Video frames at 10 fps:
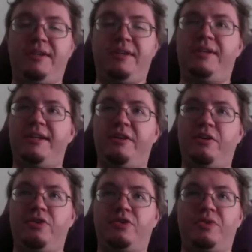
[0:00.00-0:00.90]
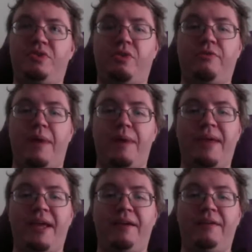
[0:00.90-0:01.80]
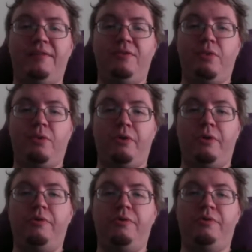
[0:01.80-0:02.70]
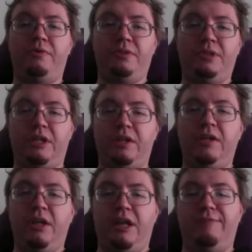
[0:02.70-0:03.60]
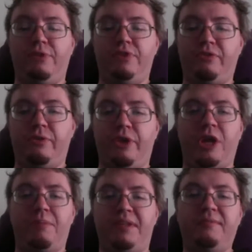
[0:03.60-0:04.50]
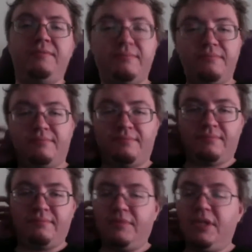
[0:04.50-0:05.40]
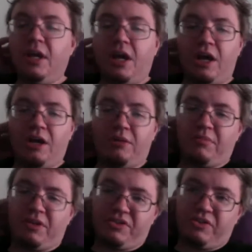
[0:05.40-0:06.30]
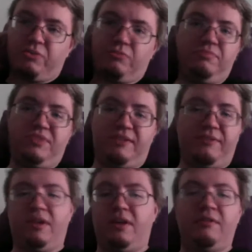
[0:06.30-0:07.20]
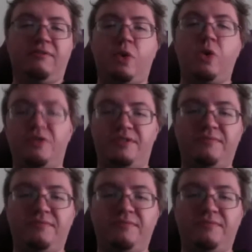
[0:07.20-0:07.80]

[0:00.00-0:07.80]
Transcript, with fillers: Dean Koontz was sort of my main horror influence growing up, and um, also Stephen King, of course.